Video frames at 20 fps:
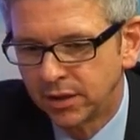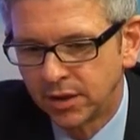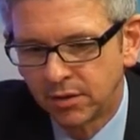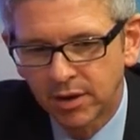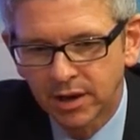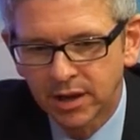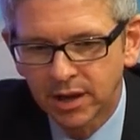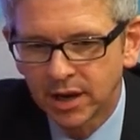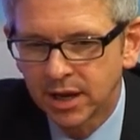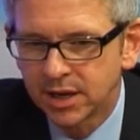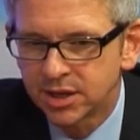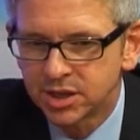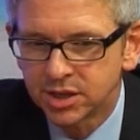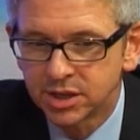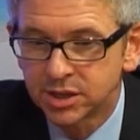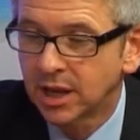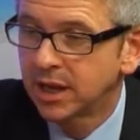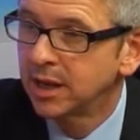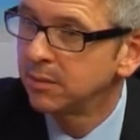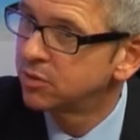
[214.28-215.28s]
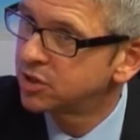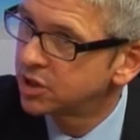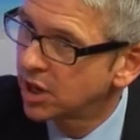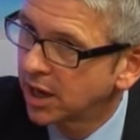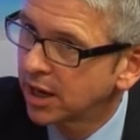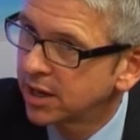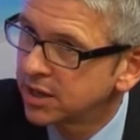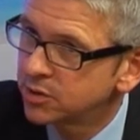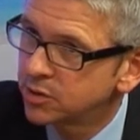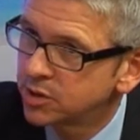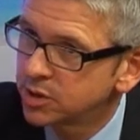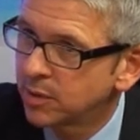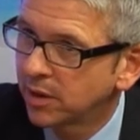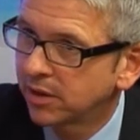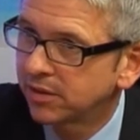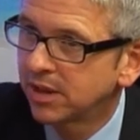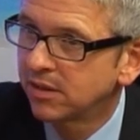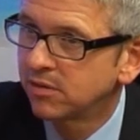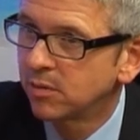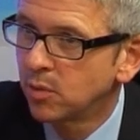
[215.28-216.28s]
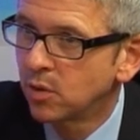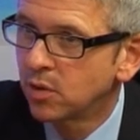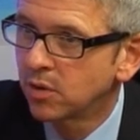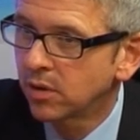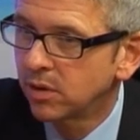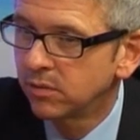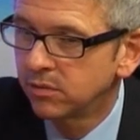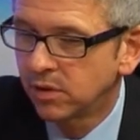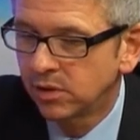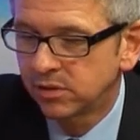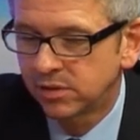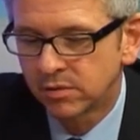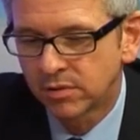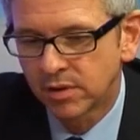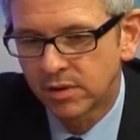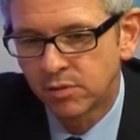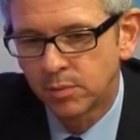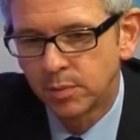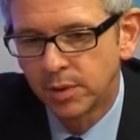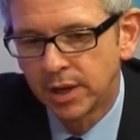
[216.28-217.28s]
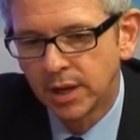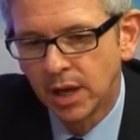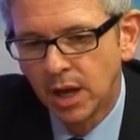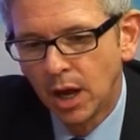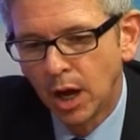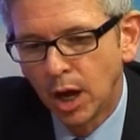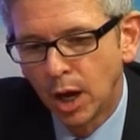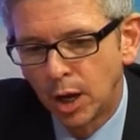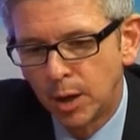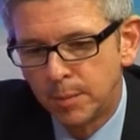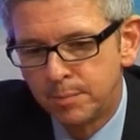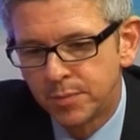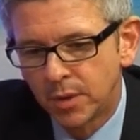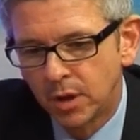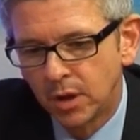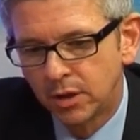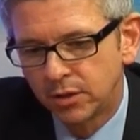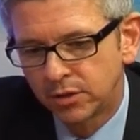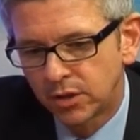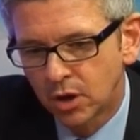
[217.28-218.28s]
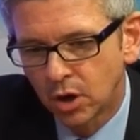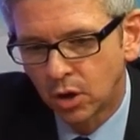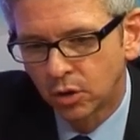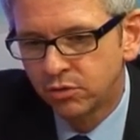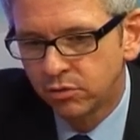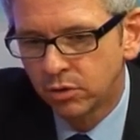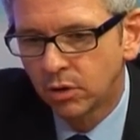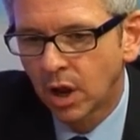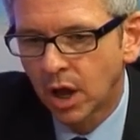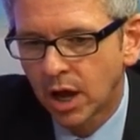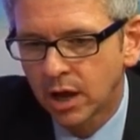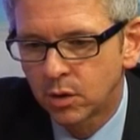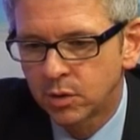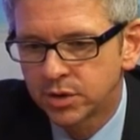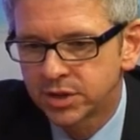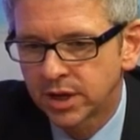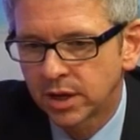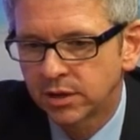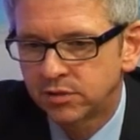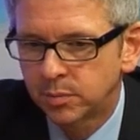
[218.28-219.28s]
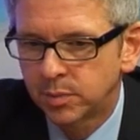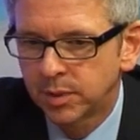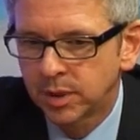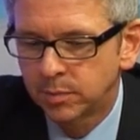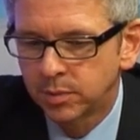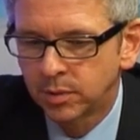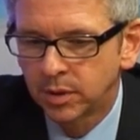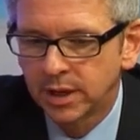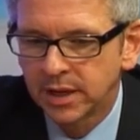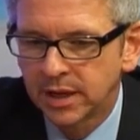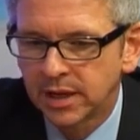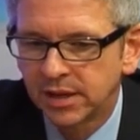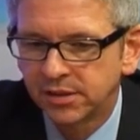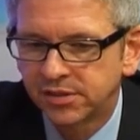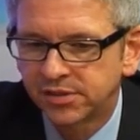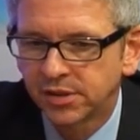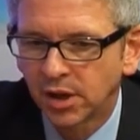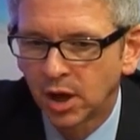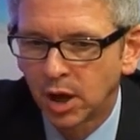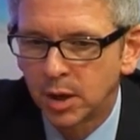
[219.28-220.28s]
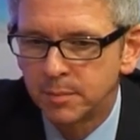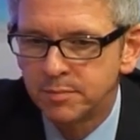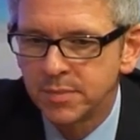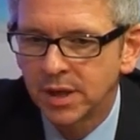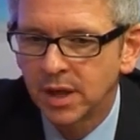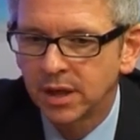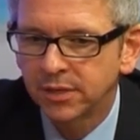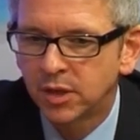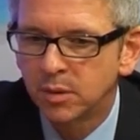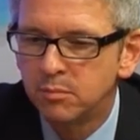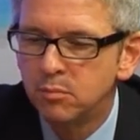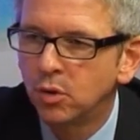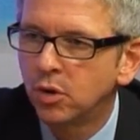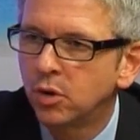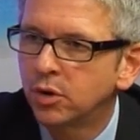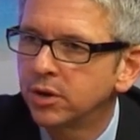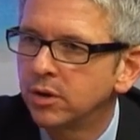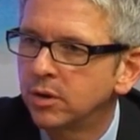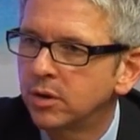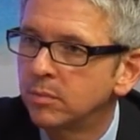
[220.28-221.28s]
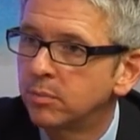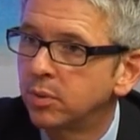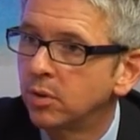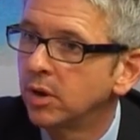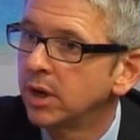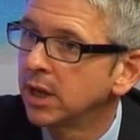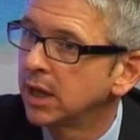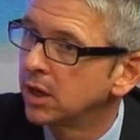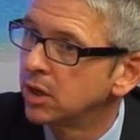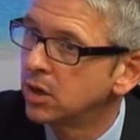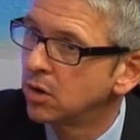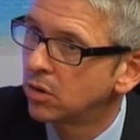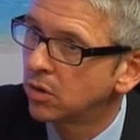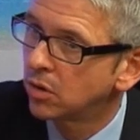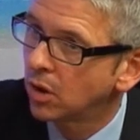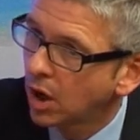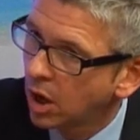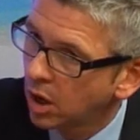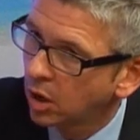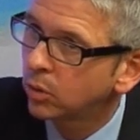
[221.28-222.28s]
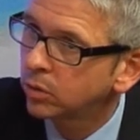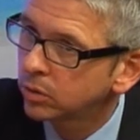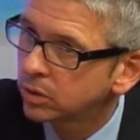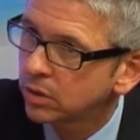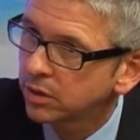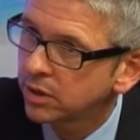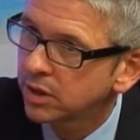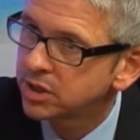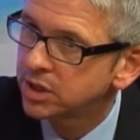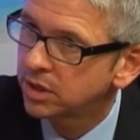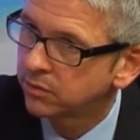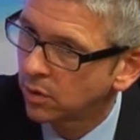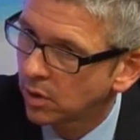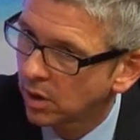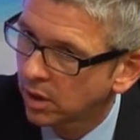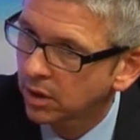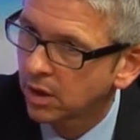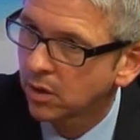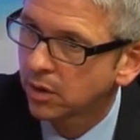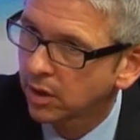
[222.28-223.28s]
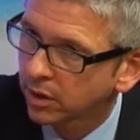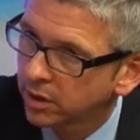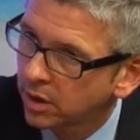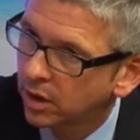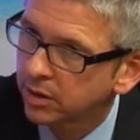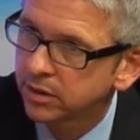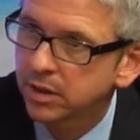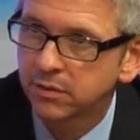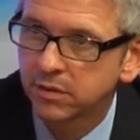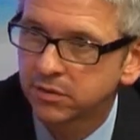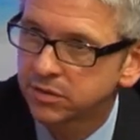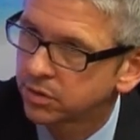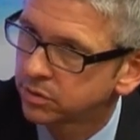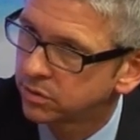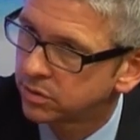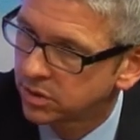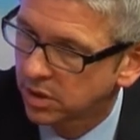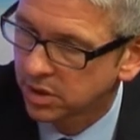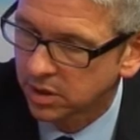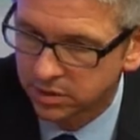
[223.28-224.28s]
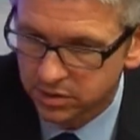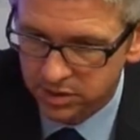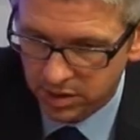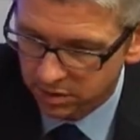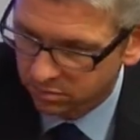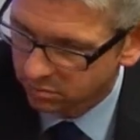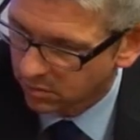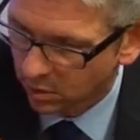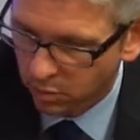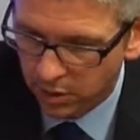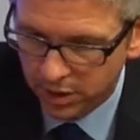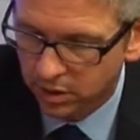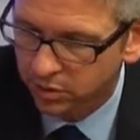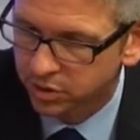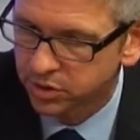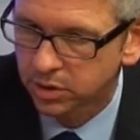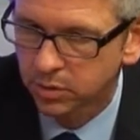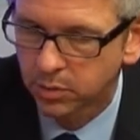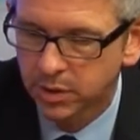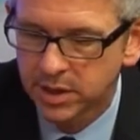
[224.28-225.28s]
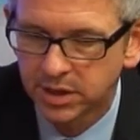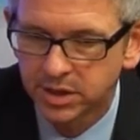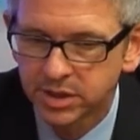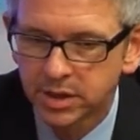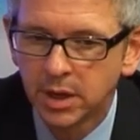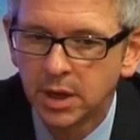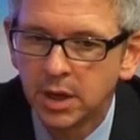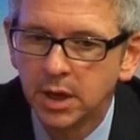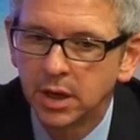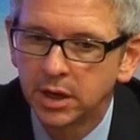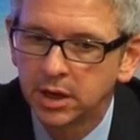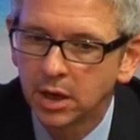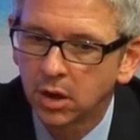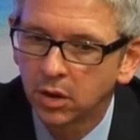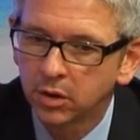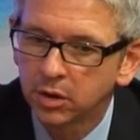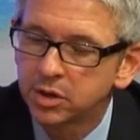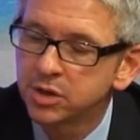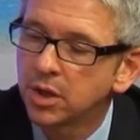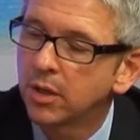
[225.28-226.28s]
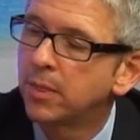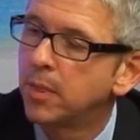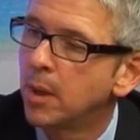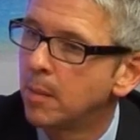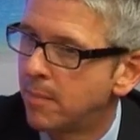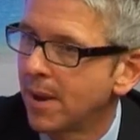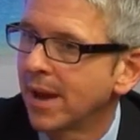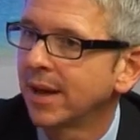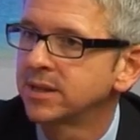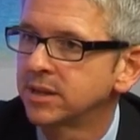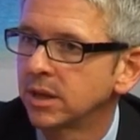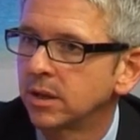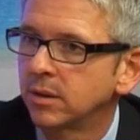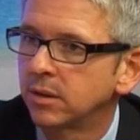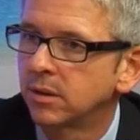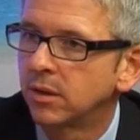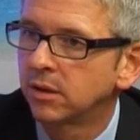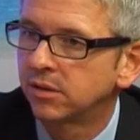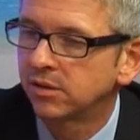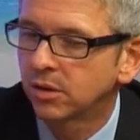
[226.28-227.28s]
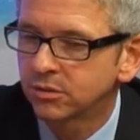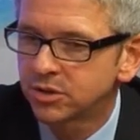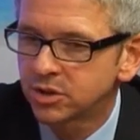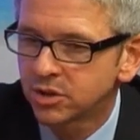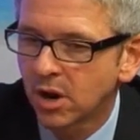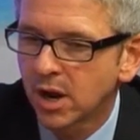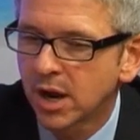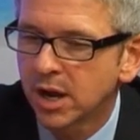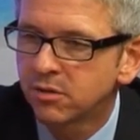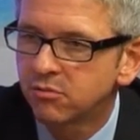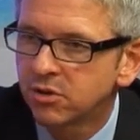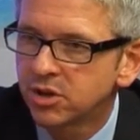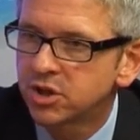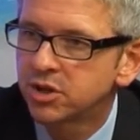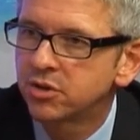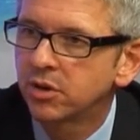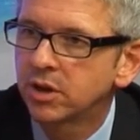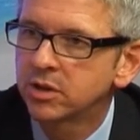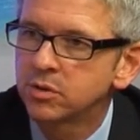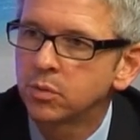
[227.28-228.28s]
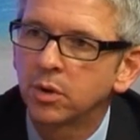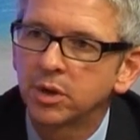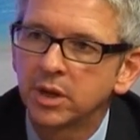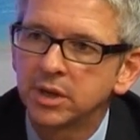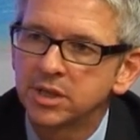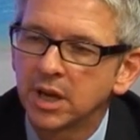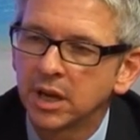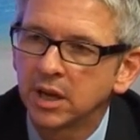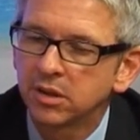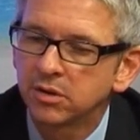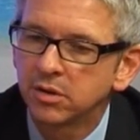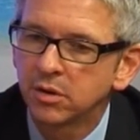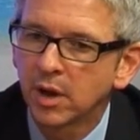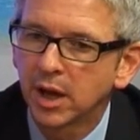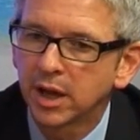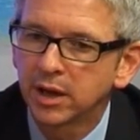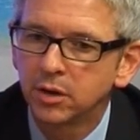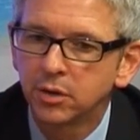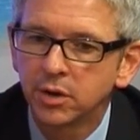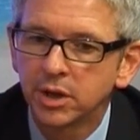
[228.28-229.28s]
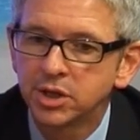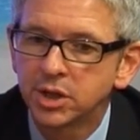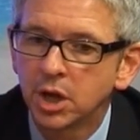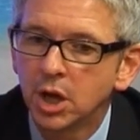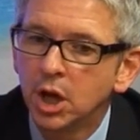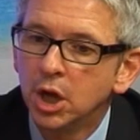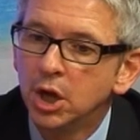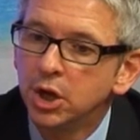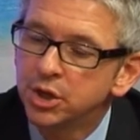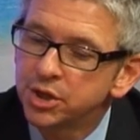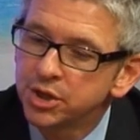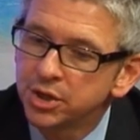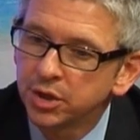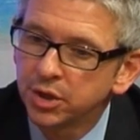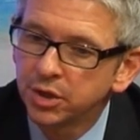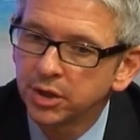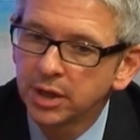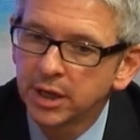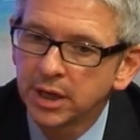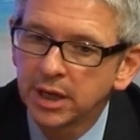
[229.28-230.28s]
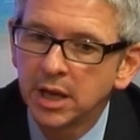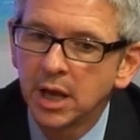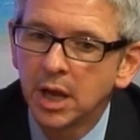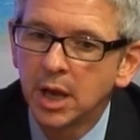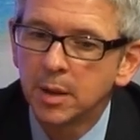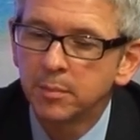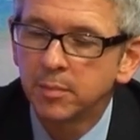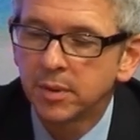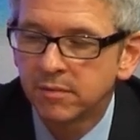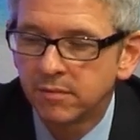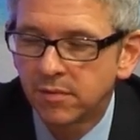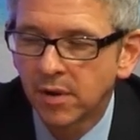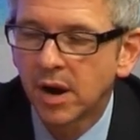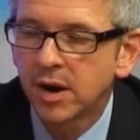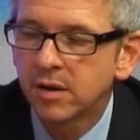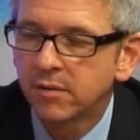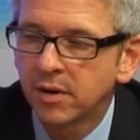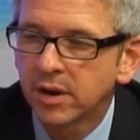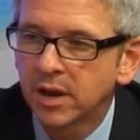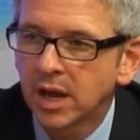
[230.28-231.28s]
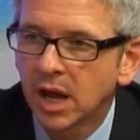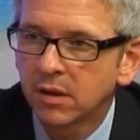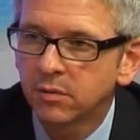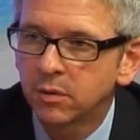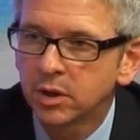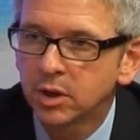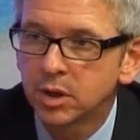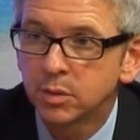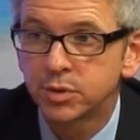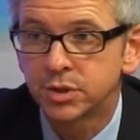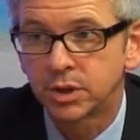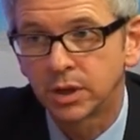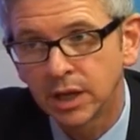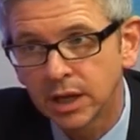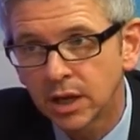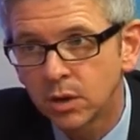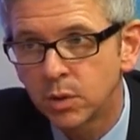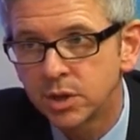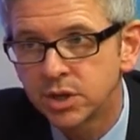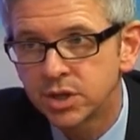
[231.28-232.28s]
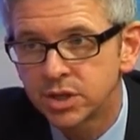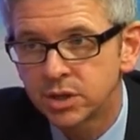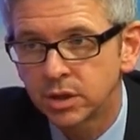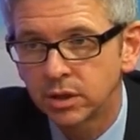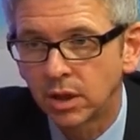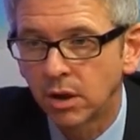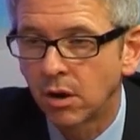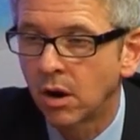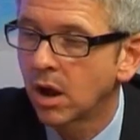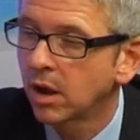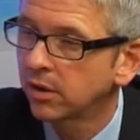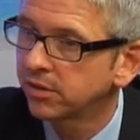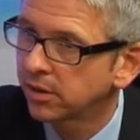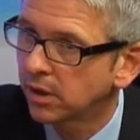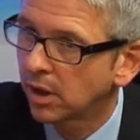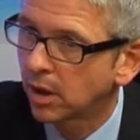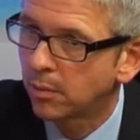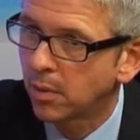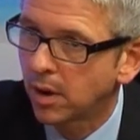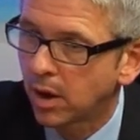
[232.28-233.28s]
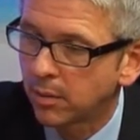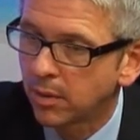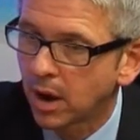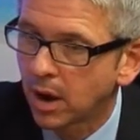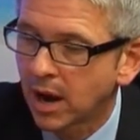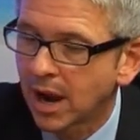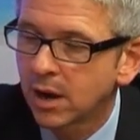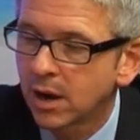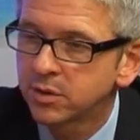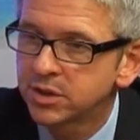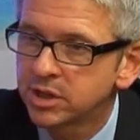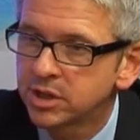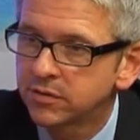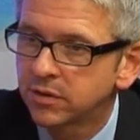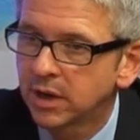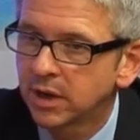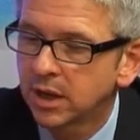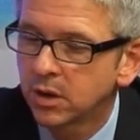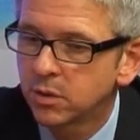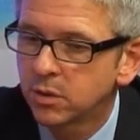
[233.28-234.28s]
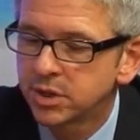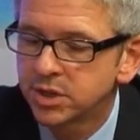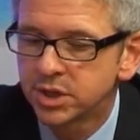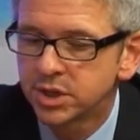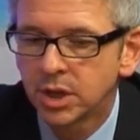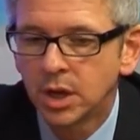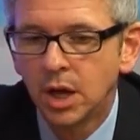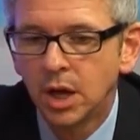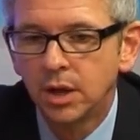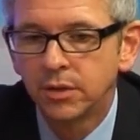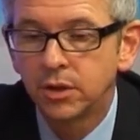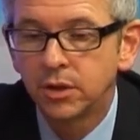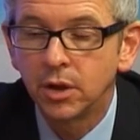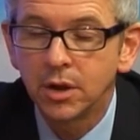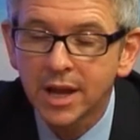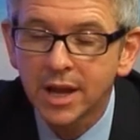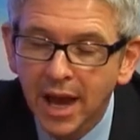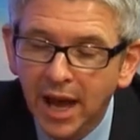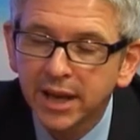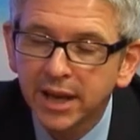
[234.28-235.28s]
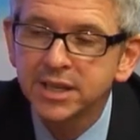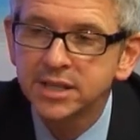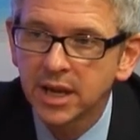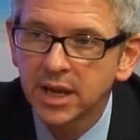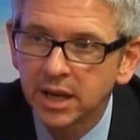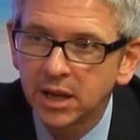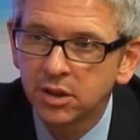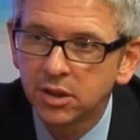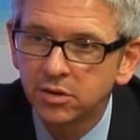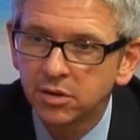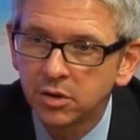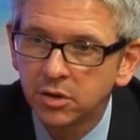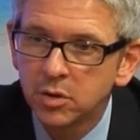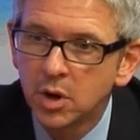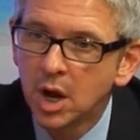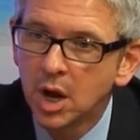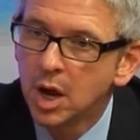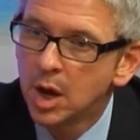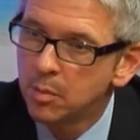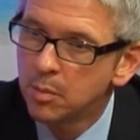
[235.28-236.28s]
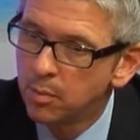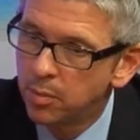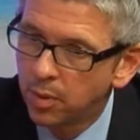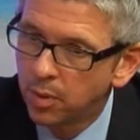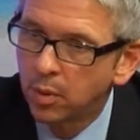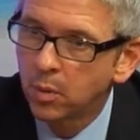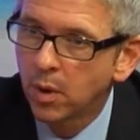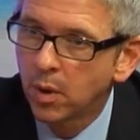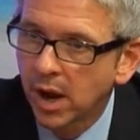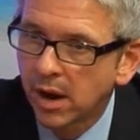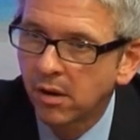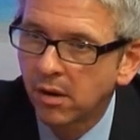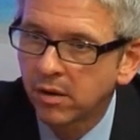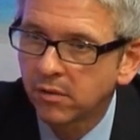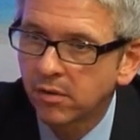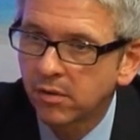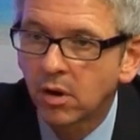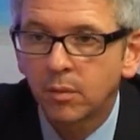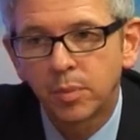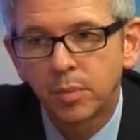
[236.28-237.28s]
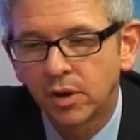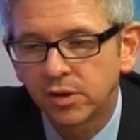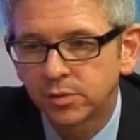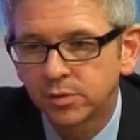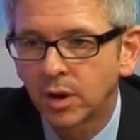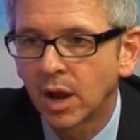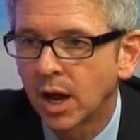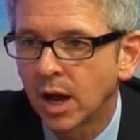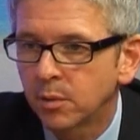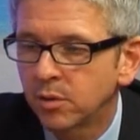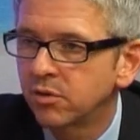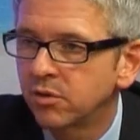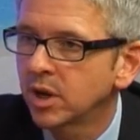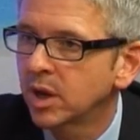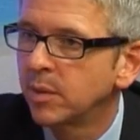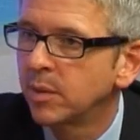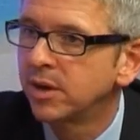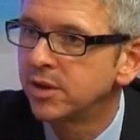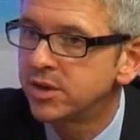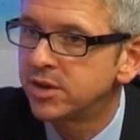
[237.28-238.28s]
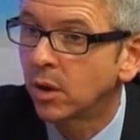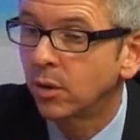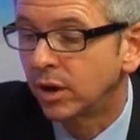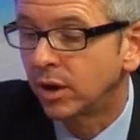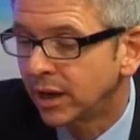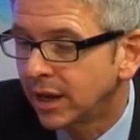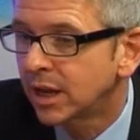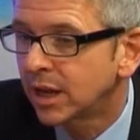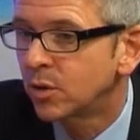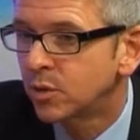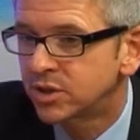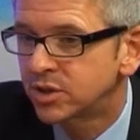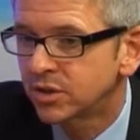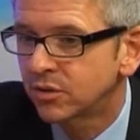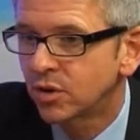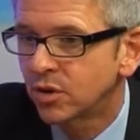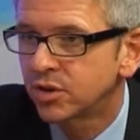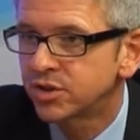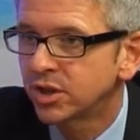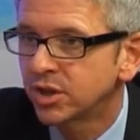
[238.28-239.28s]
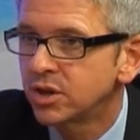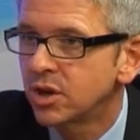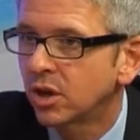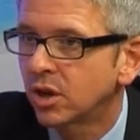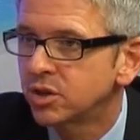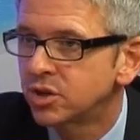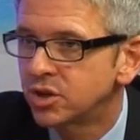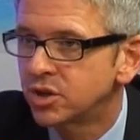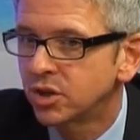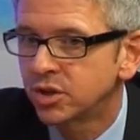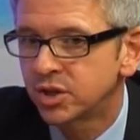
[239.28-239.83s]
and the regulations keep changing, which makes it even more confusing for everybody. The golden rule I always say to people is the more you can put in your hold luggage, if you are going on holiday for take a week or 2 weeks and you got luggage, the better. So try and restrict what you take through hand luggage. Certainly be very, very careful when it comes to liquids. There are allowances for liquids that you can take through, but wherever possible I would recommend don't. And liquids, of course, are not